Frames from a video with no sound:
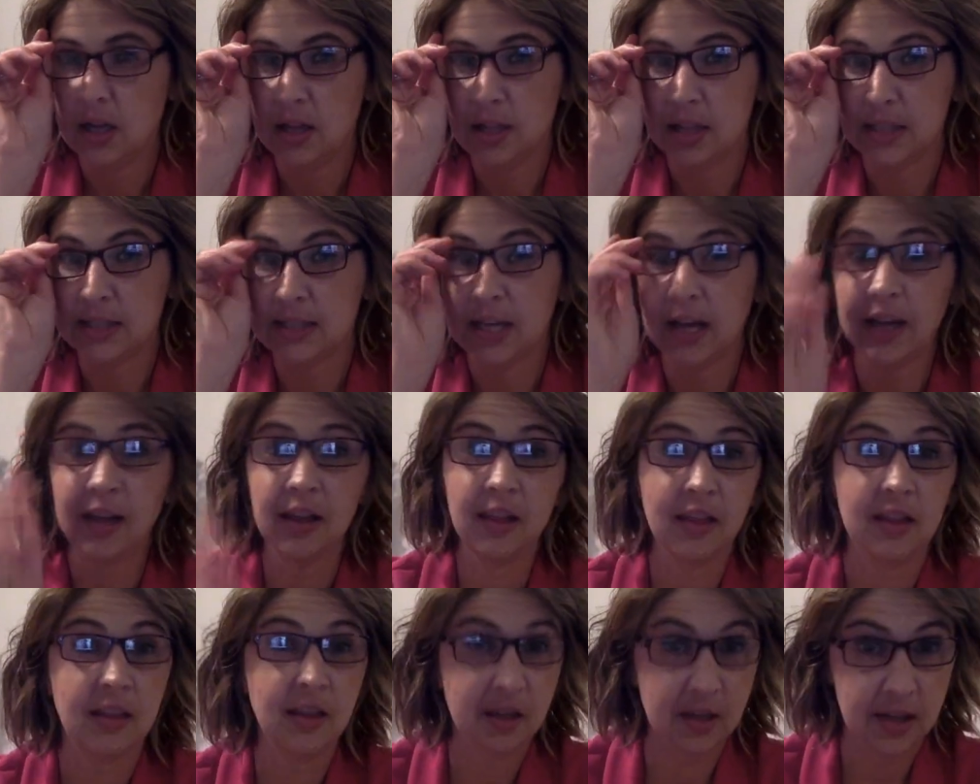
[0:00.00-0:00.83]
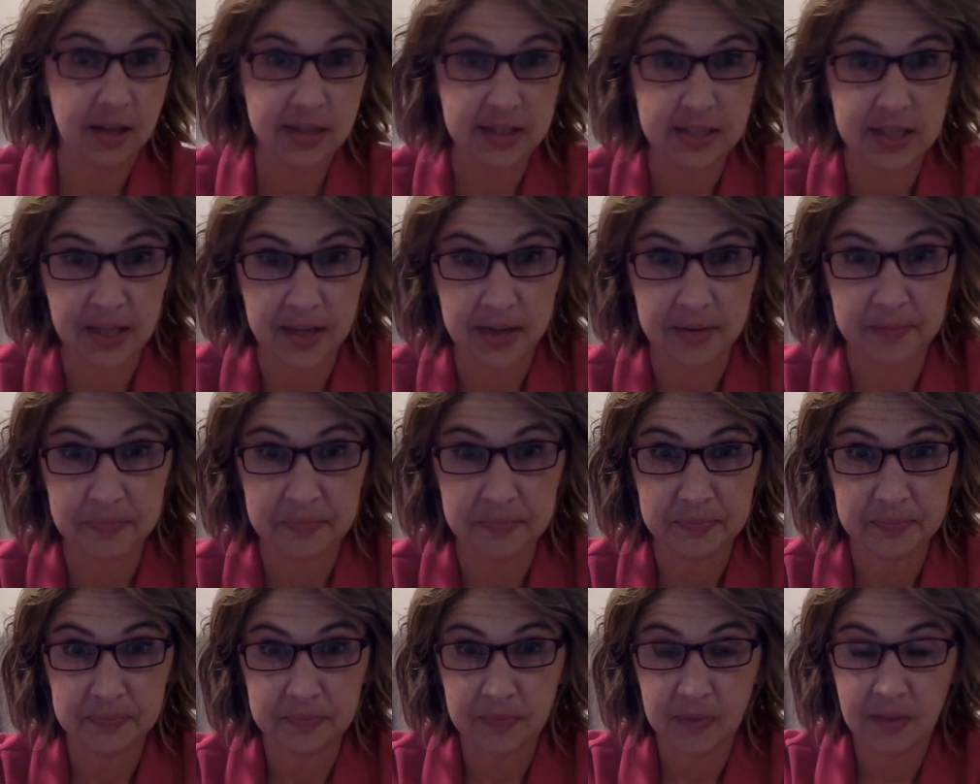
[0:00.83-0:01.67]
The second thing I did
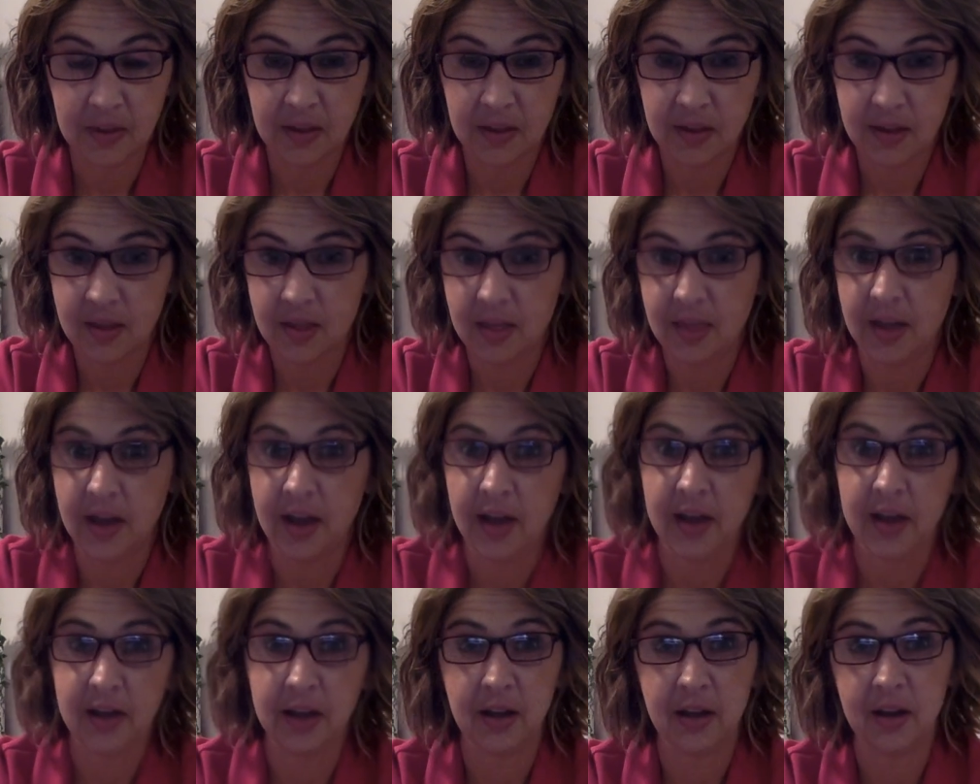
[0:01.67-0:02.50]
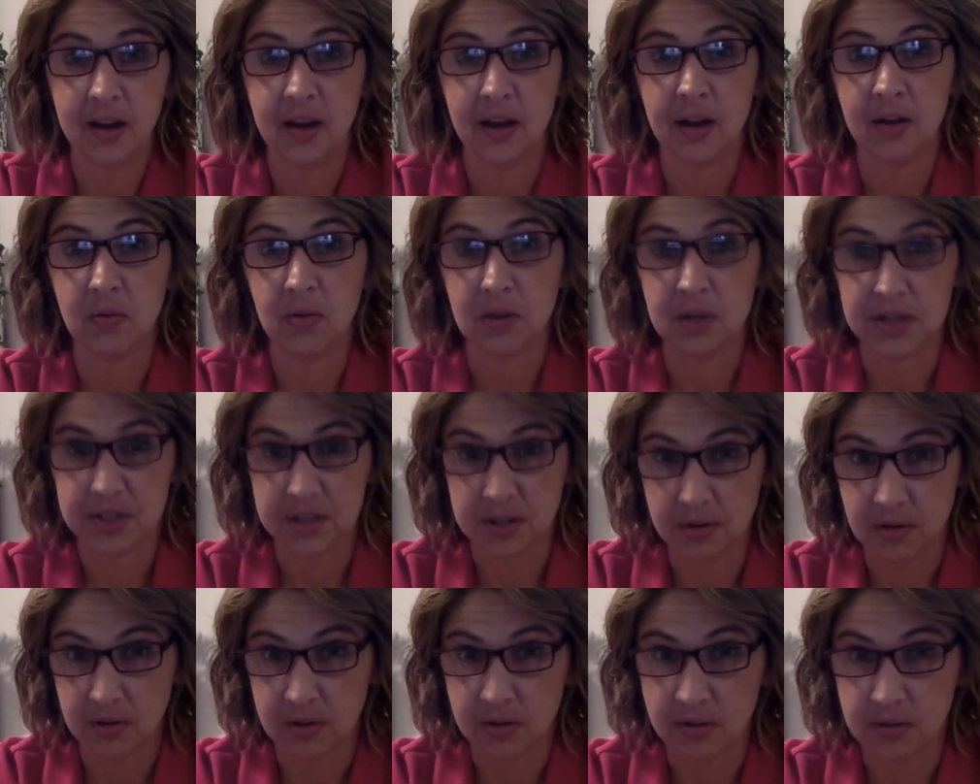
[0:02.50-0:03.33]
that I want to
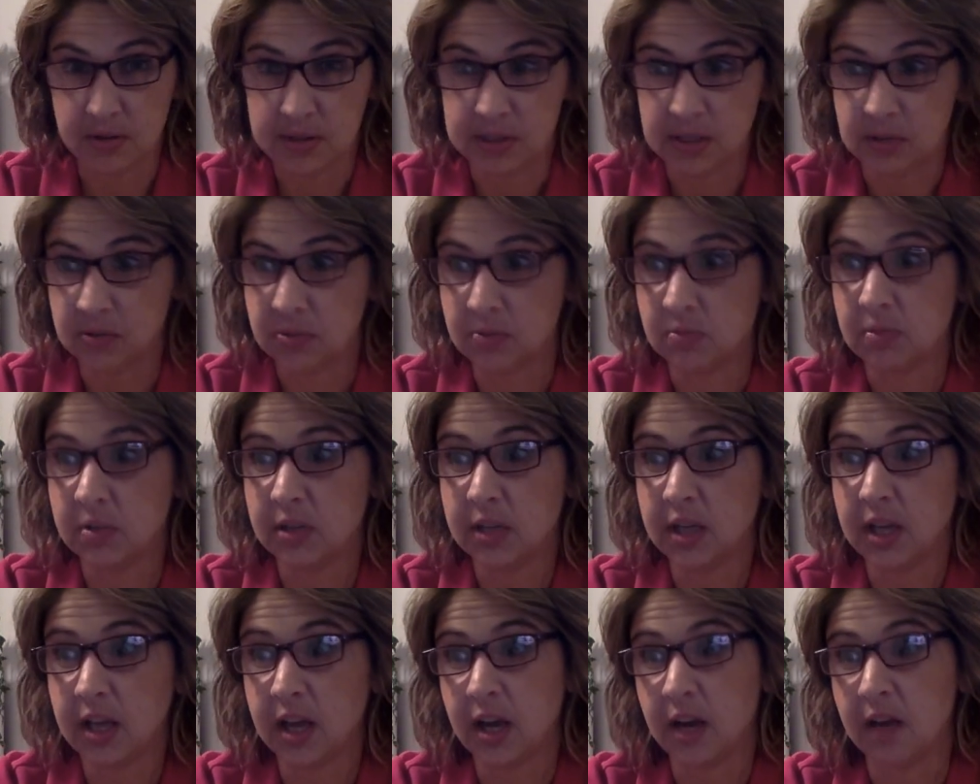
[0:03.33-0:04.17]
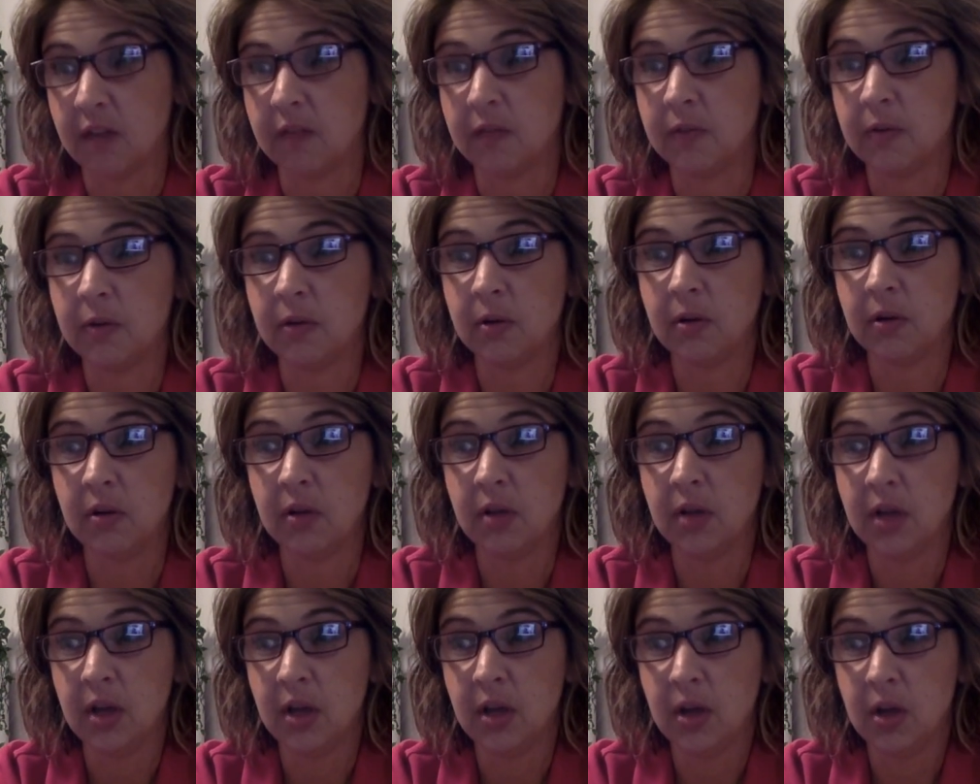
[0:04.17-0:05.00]
share with you is I was really careful
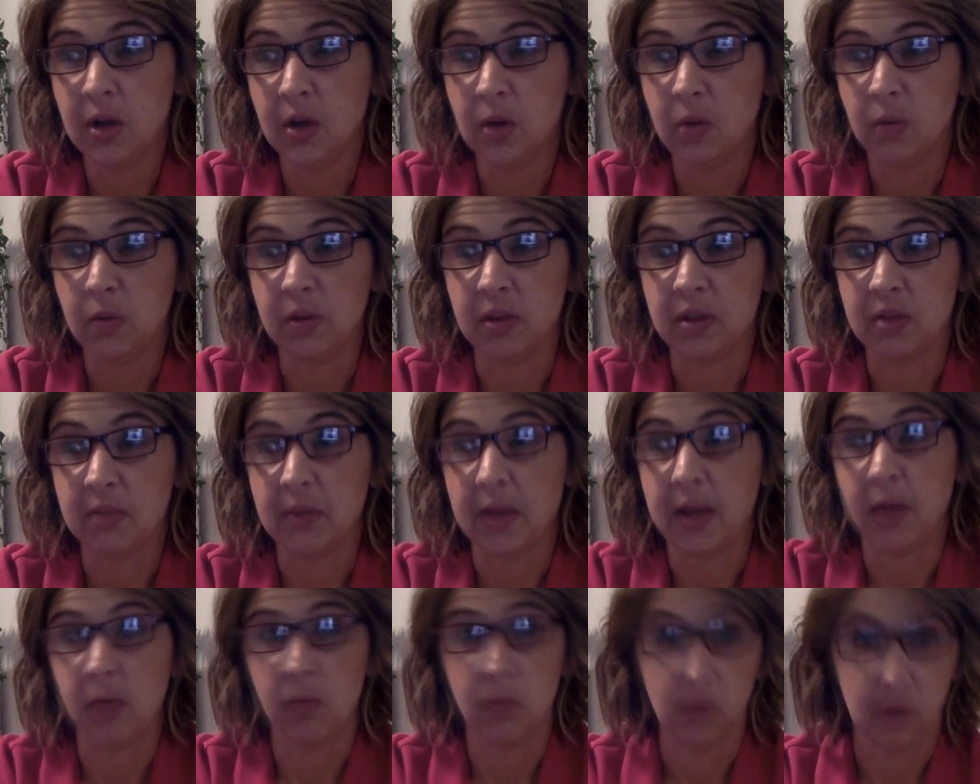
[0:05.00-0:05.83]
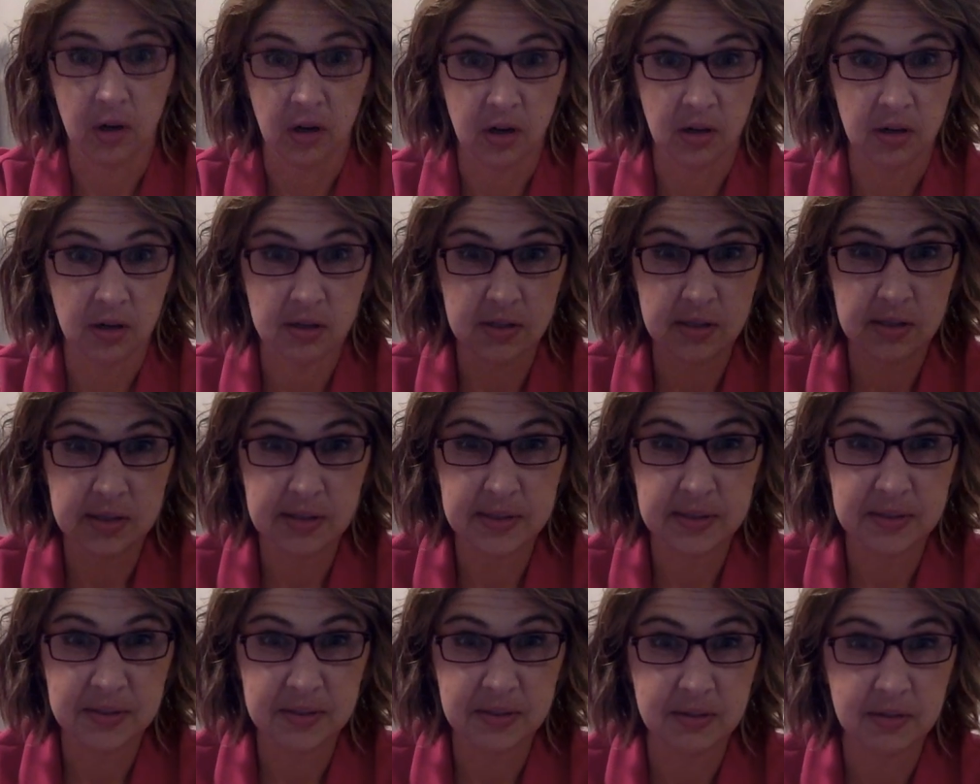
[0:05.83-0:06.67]
with my words
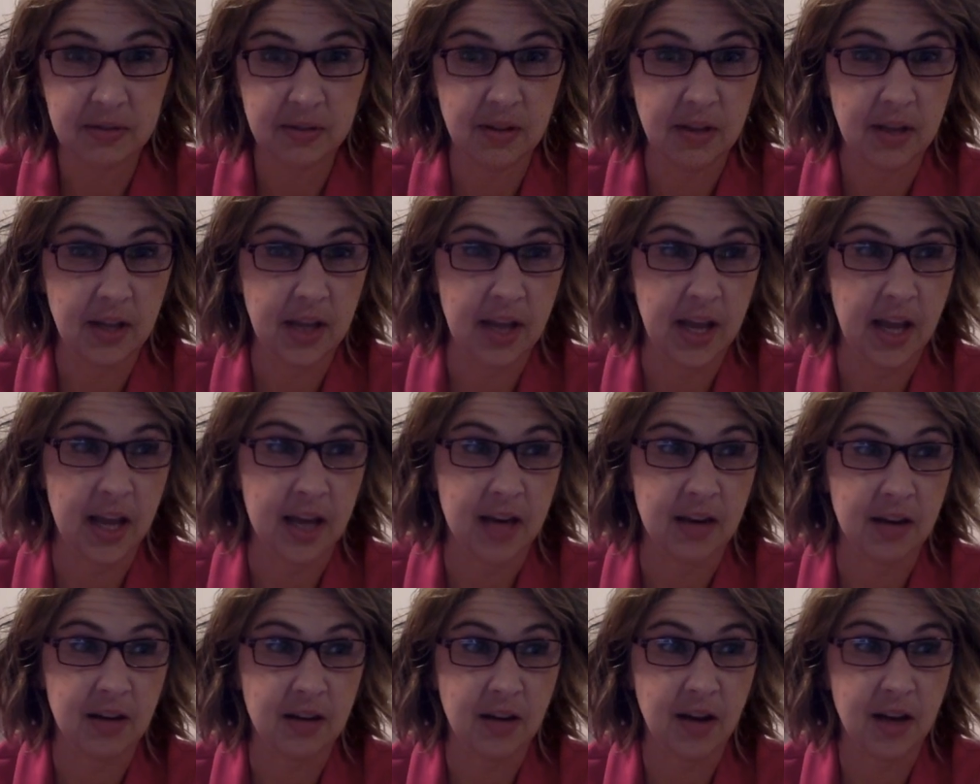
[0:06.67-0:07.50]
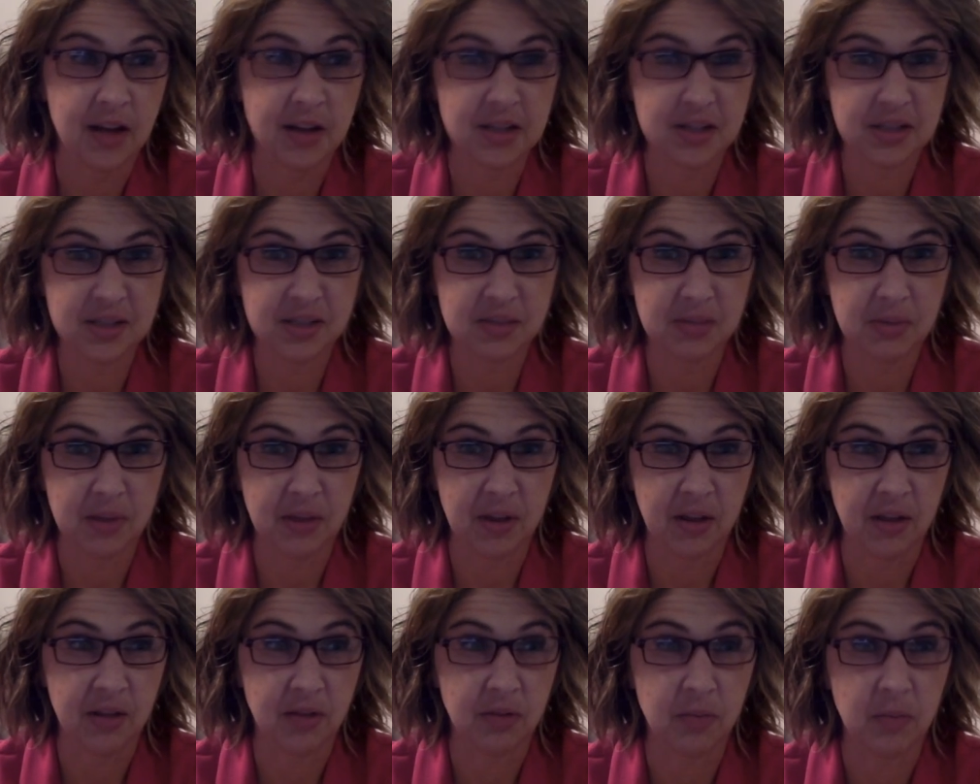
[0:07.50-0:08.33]
and not just with
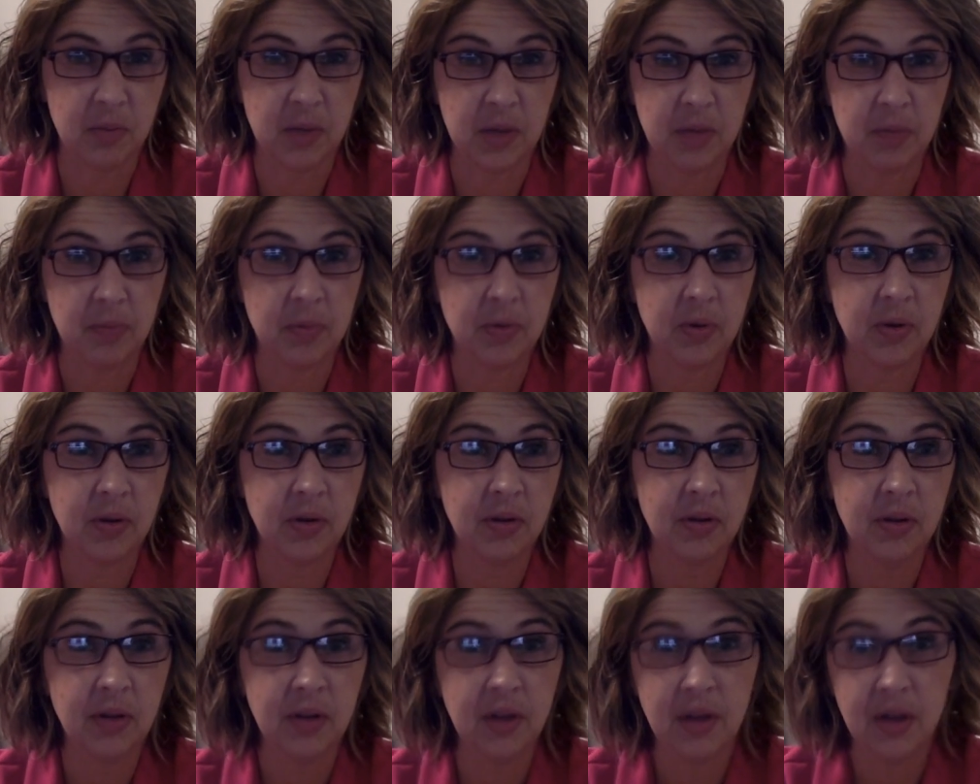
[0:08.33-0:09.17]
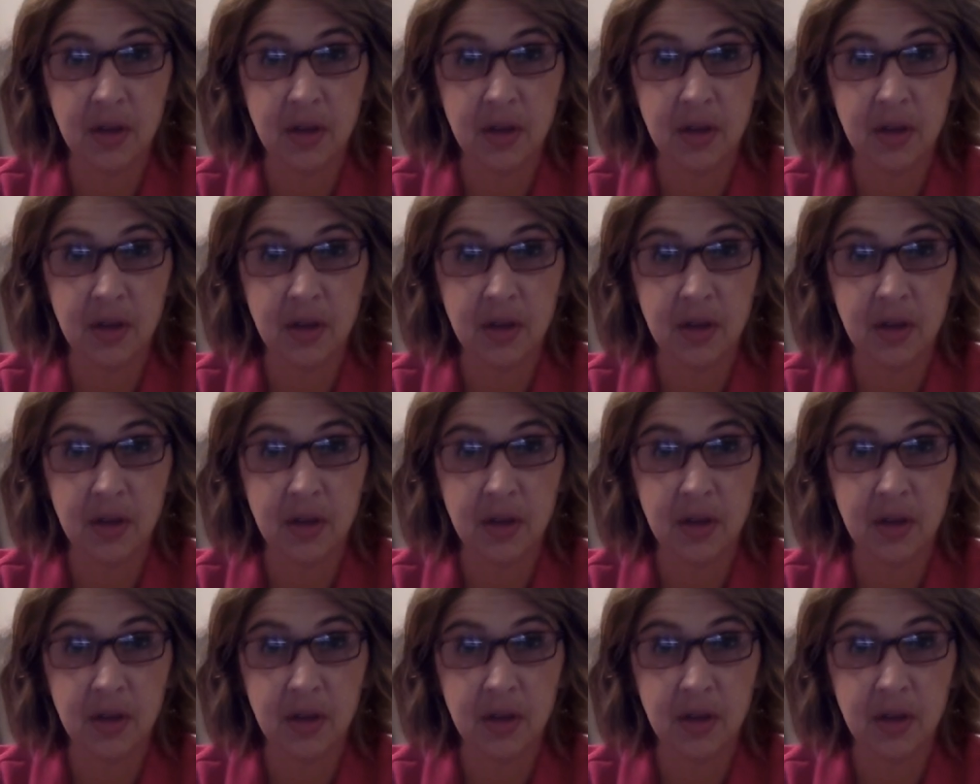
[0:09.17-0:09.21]
other people,